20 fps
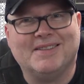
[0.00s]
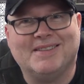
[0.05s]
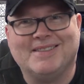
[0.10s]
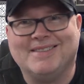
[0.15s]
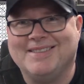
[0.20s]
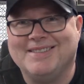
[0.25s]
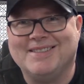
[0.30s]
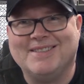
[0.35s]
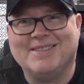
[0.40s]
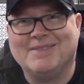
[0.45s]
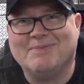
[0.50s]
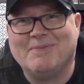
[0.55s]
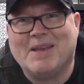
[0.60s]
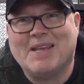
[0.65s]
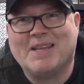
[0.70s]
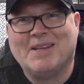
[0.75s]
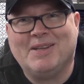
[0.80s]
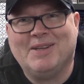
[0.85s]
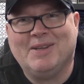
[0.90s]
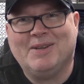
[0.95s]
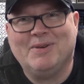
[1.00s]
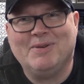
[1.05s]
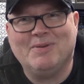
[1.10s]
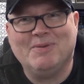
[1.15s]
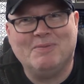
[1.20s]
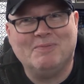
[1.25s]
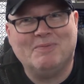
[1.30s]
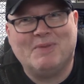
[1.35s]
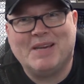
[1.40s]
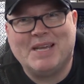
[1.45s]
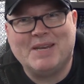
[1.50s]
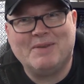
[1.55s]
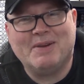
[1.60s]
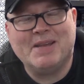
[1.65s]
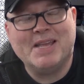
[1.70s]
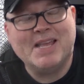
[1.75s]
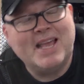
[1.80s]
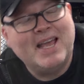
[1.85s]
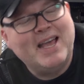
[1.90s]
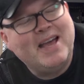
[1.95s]
this is a big clue, but
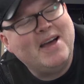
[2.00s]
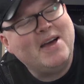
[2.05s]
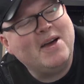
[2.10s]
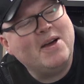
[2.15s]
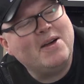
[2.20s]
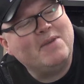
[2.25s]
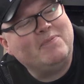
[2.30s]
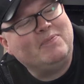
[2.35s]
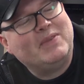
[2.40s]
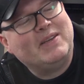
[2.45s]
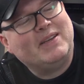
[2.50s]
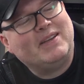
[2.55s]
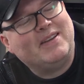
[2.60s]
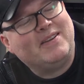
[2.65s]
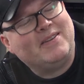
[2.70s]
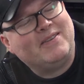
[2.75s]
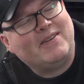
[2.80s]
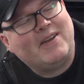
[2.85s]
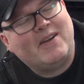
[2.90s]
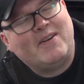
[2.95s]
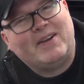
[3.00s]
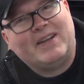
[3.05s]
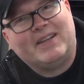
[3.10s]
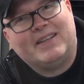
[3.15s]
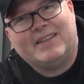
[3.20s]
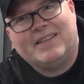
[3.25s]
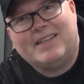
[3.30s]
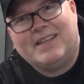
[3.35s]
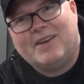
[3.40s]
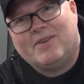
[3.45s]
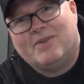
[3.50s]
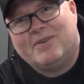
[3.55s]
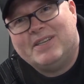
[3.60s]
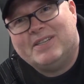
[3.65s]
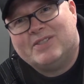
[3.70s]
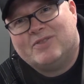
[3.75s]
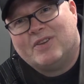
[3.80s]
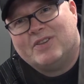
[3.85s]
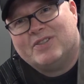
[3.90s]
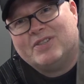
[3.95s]
anyway, alright, I've got
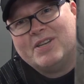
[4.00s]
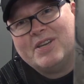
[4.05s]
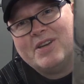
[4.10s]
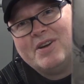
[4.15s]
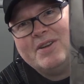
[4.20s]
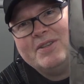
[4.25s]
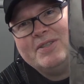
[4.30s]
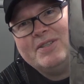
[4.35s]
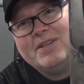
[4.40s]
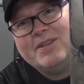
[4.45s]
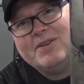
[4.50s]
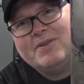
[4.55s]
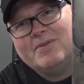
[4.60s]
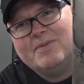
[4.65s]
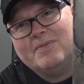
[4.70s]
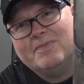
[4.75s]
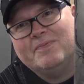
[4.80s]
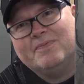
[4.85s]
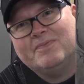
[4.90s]
this strategy guide too.